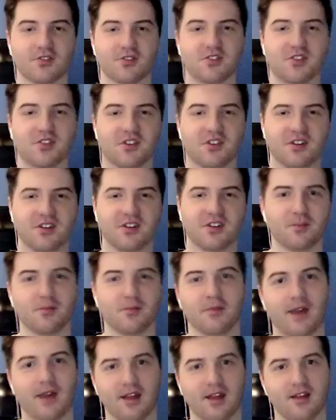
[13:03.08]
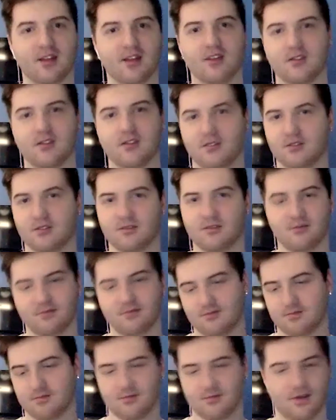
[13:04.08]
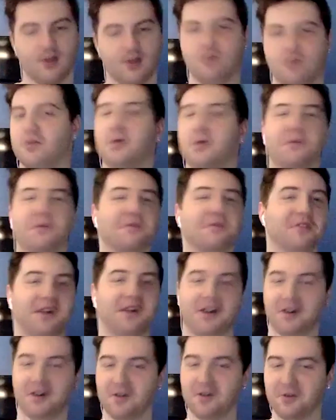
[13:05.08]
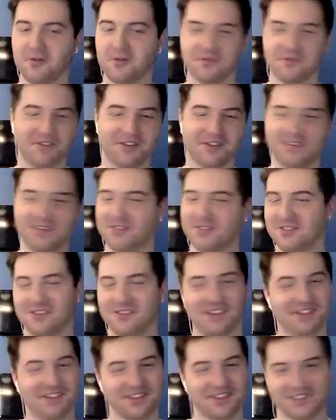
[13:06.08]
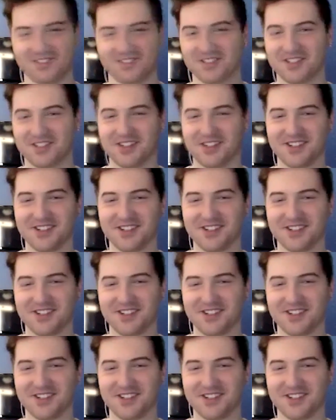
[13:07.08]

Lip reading: good. Mayonnaise. I don't know. I don't think that's a good